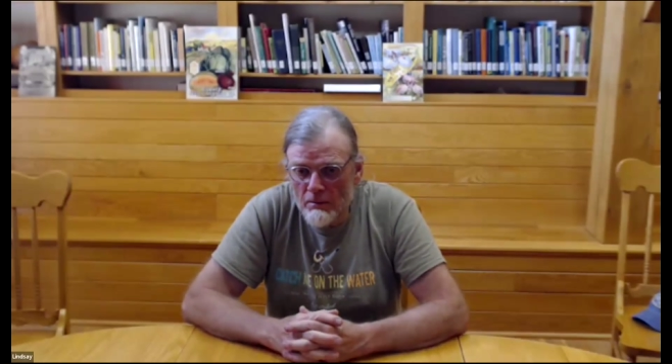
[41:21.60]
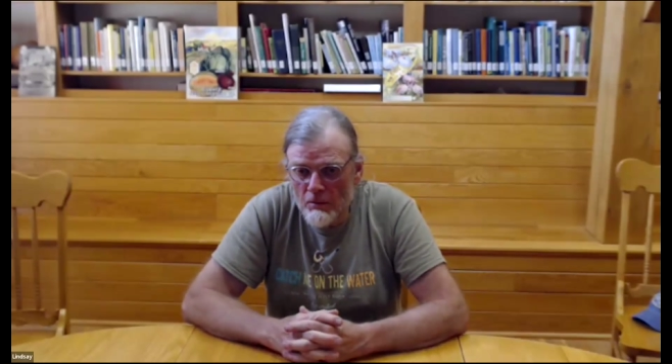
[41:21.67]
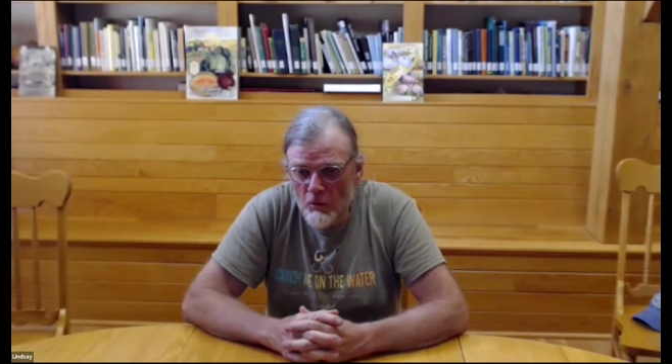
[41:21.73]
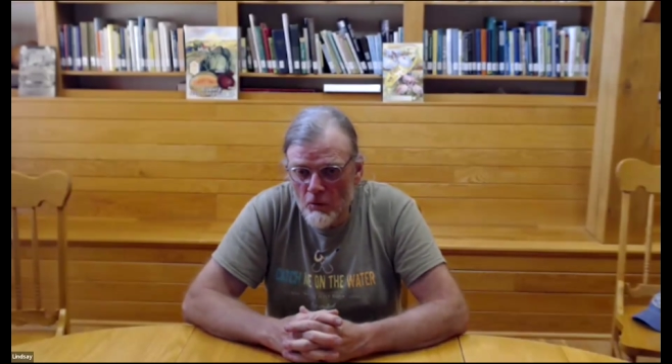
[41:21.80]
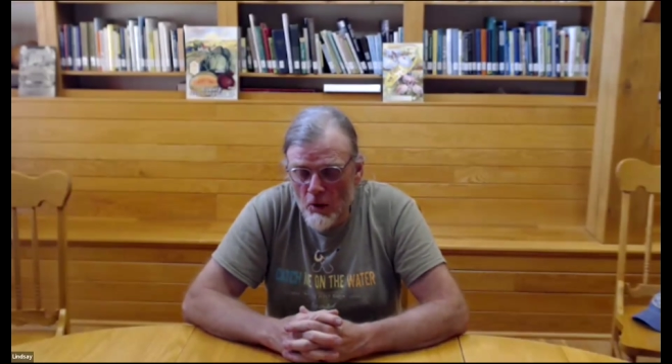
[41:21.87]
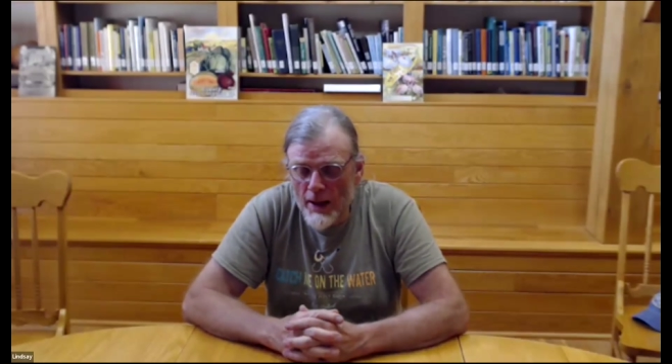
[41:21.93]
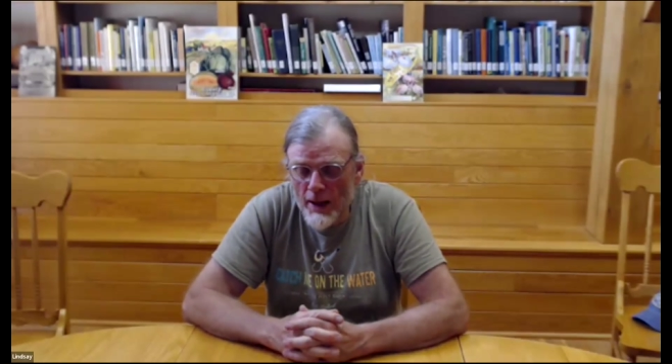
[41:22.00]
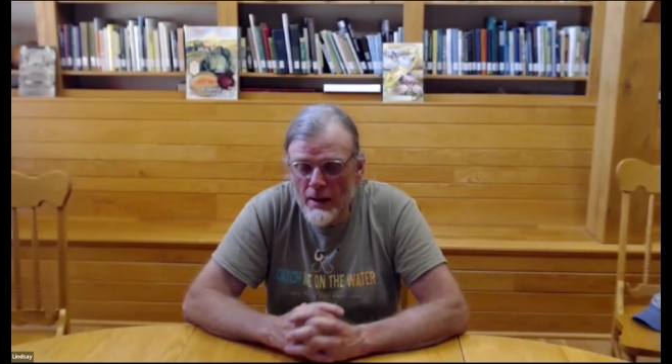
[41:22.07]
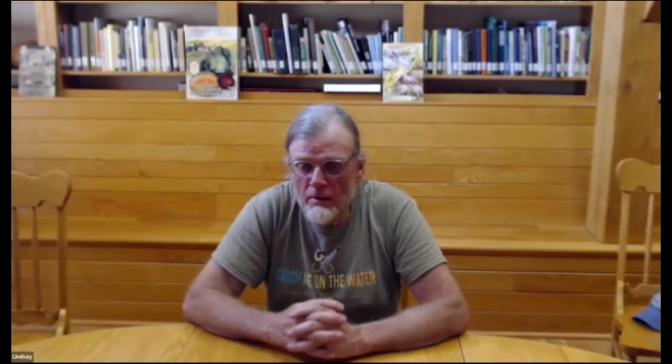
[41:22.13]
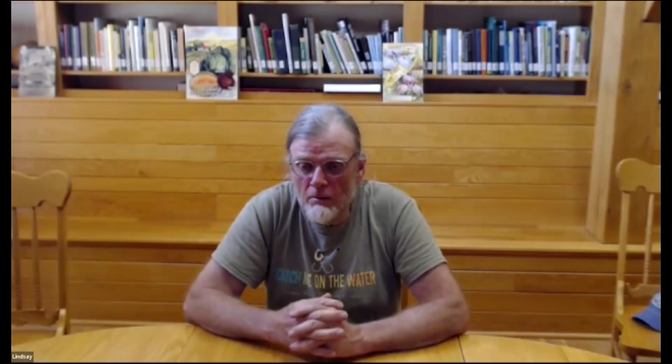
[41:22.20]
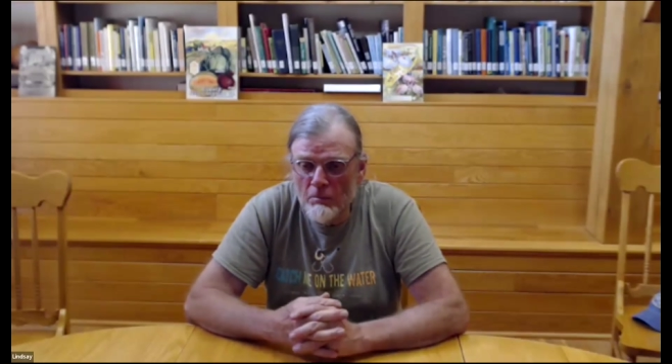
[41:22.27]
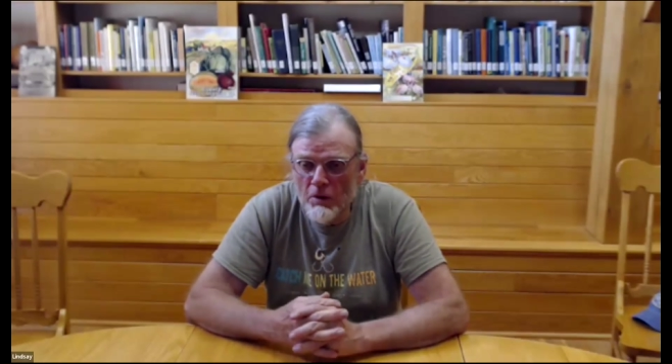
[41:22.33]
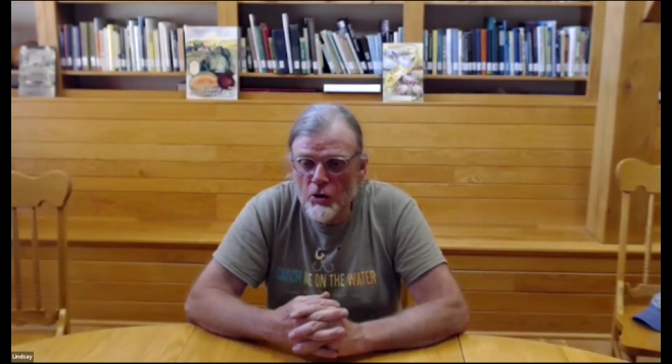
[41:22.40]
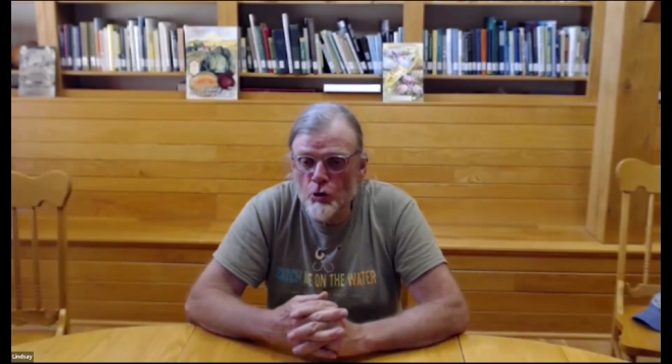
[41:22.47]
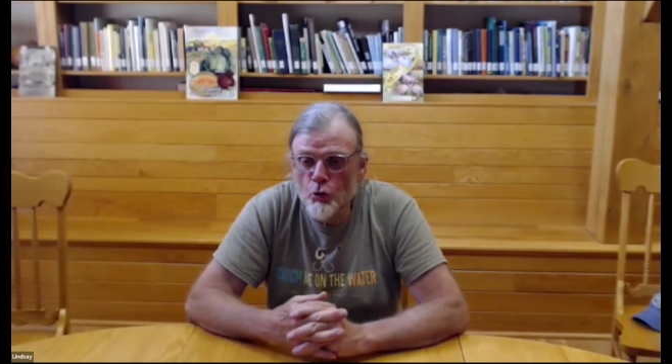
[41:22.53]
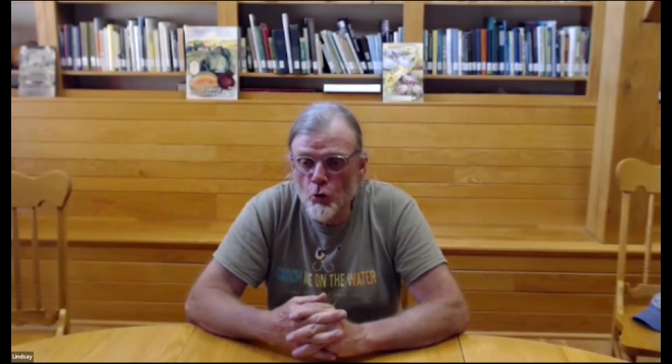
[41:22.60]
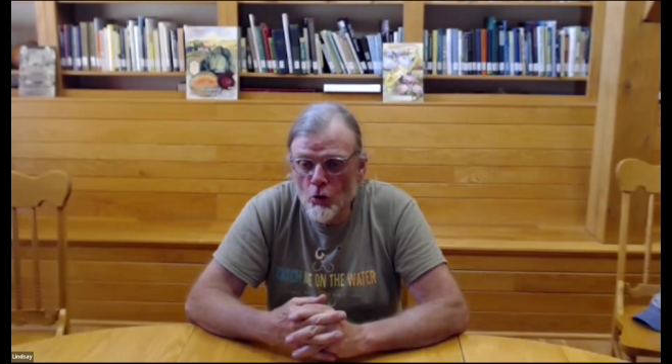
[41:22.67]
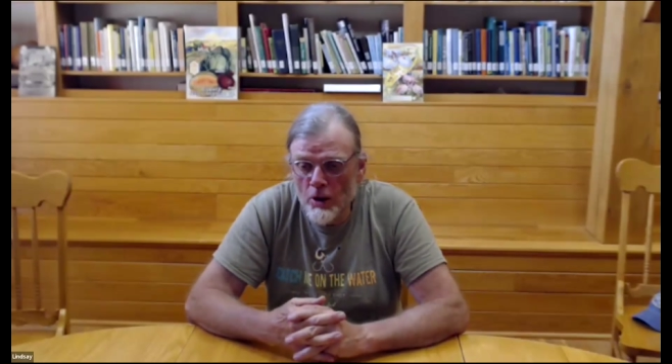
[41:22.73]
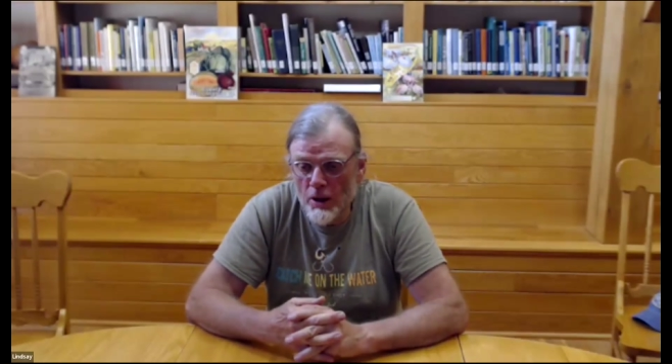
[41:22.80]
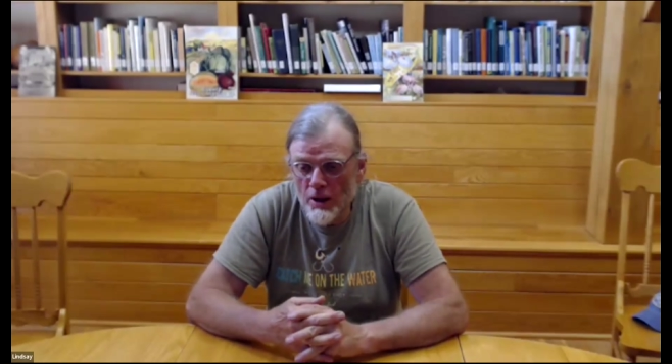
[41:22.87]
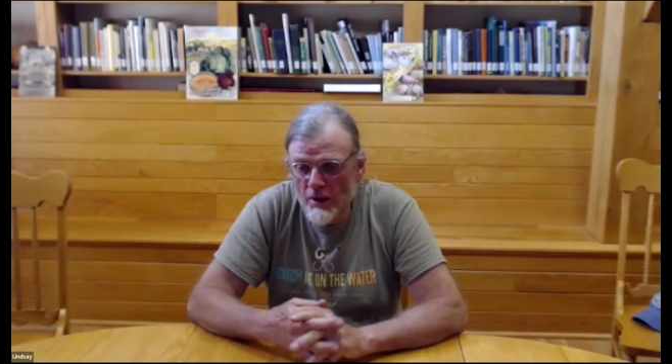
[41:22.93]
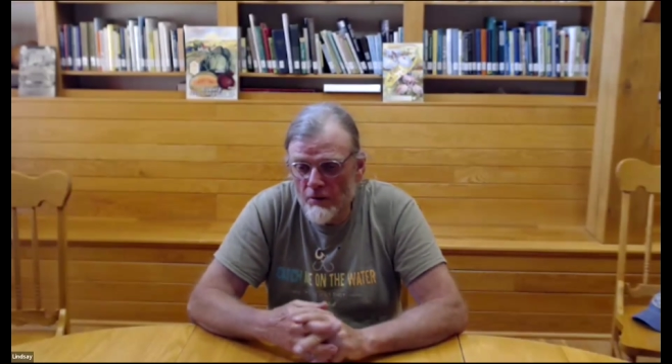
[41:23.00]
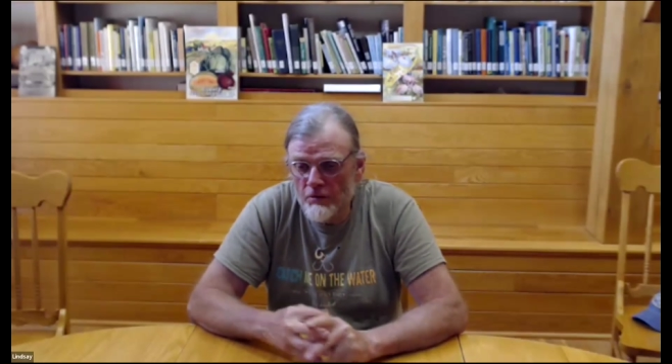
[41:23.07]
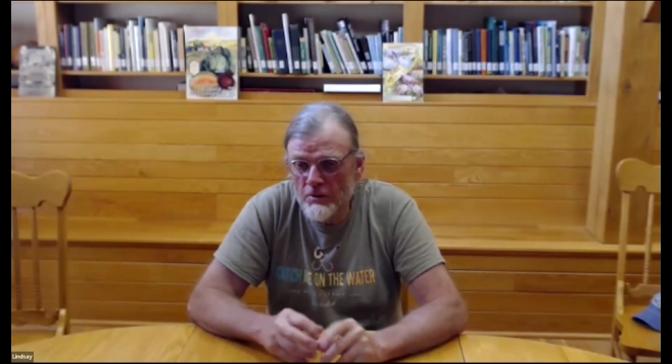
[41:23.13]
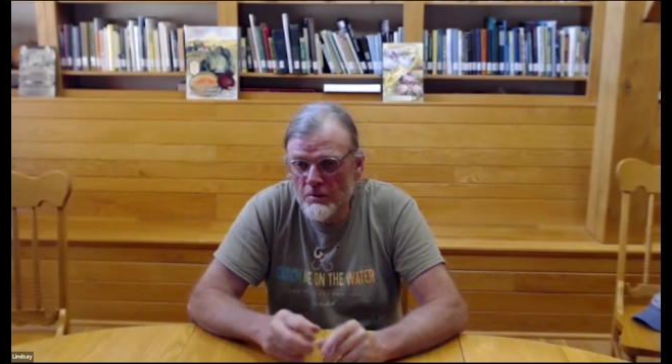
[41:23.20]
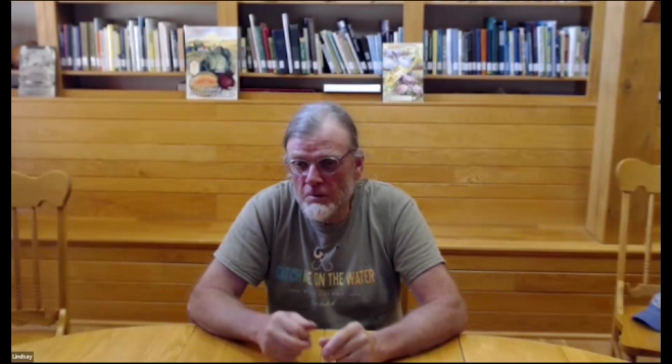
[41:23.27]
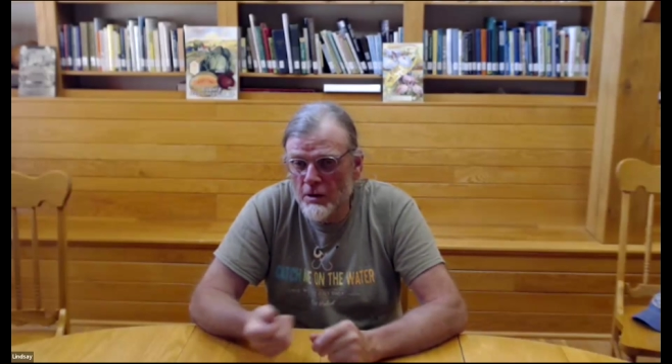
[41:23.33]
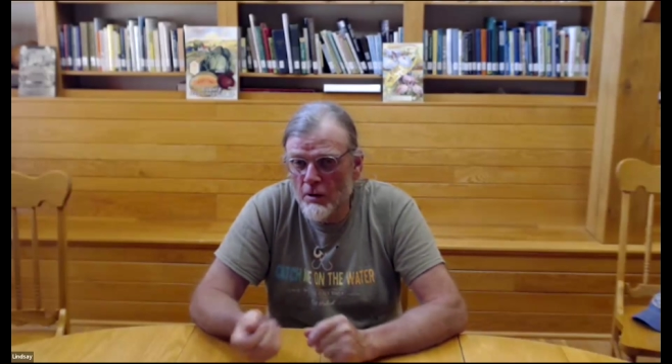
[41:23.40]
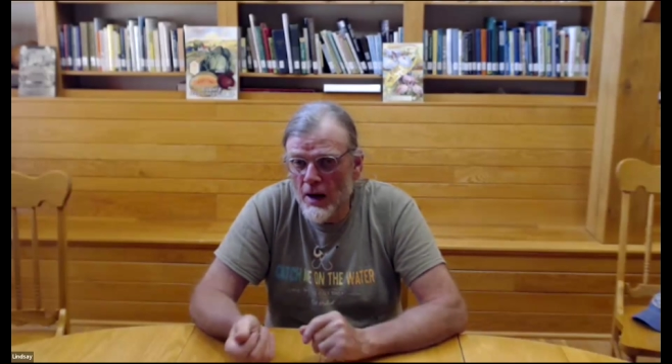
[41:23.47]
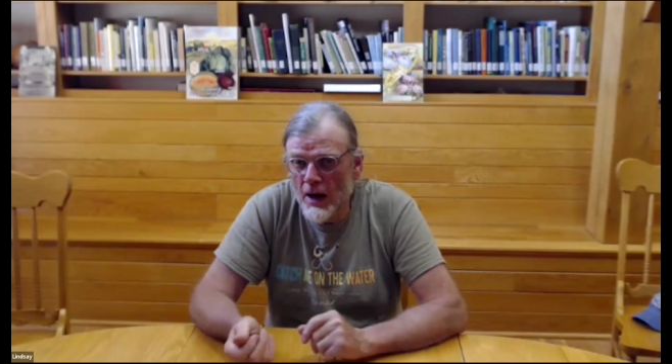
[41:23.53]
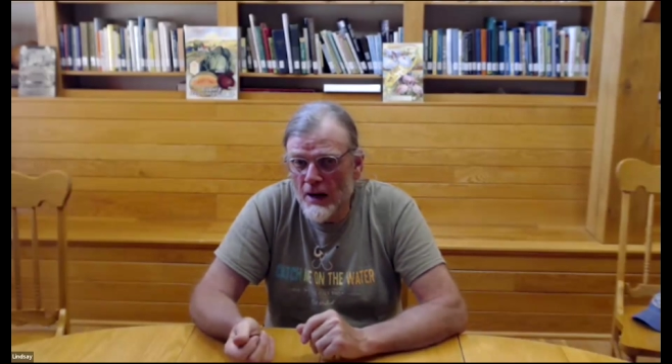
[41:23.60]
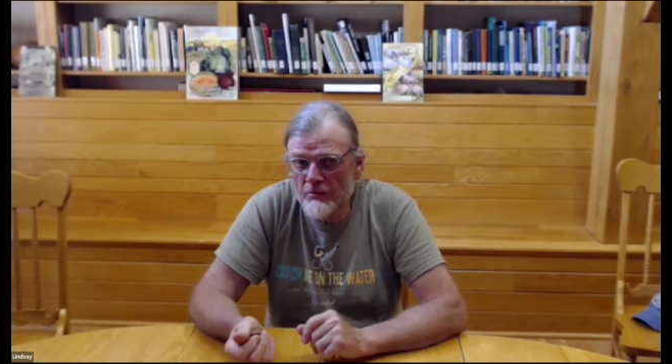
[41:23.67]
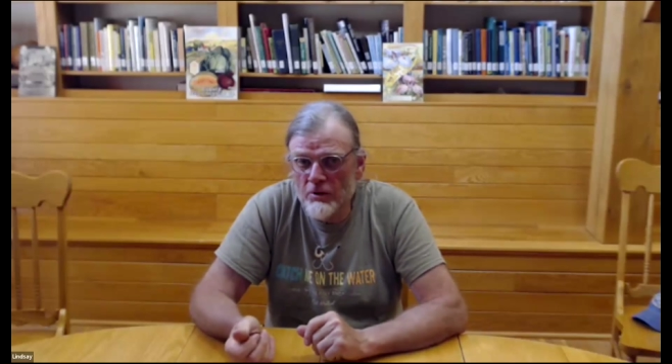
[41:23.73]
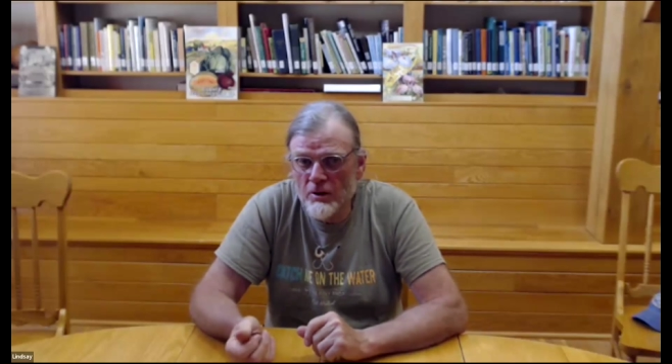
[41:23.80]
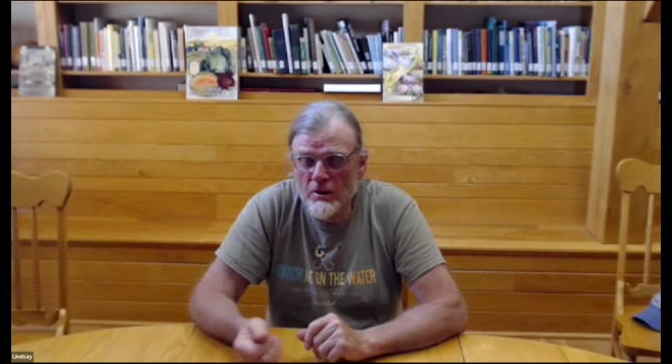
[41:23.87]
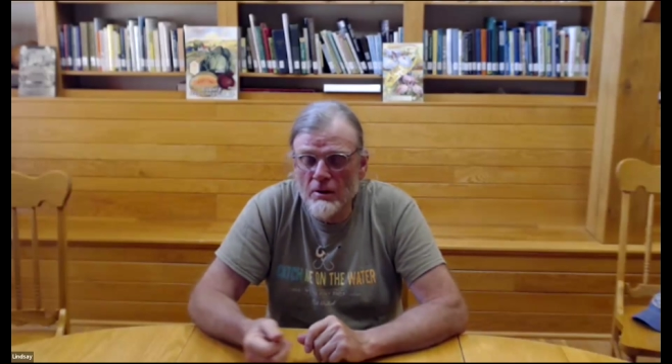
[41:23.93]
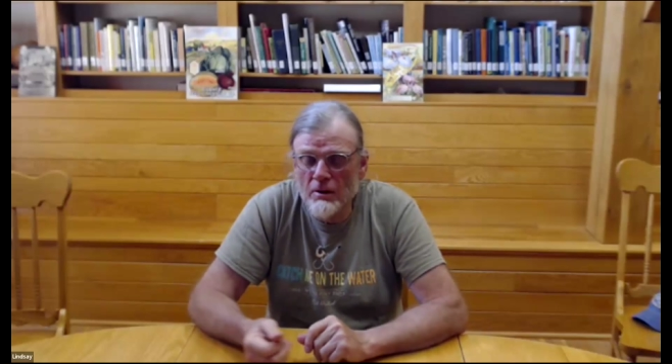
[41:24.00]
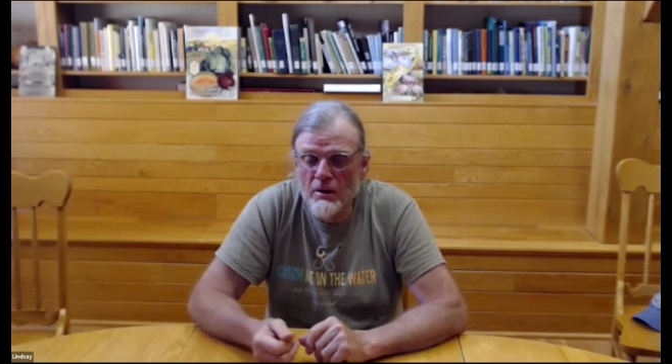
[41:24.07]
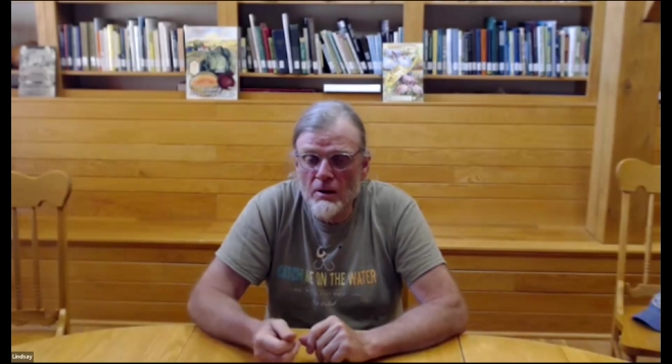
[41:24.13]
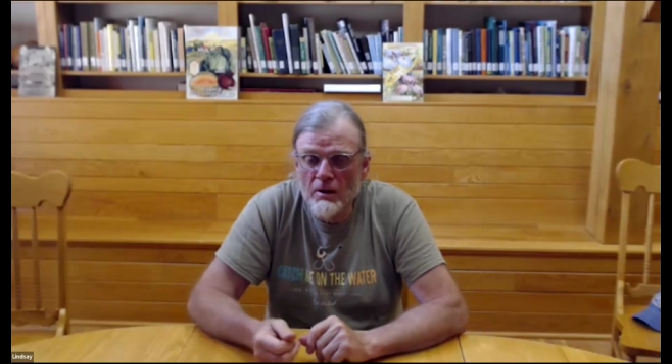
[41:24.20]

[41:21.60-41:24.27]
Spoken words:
mature enough to be grafted.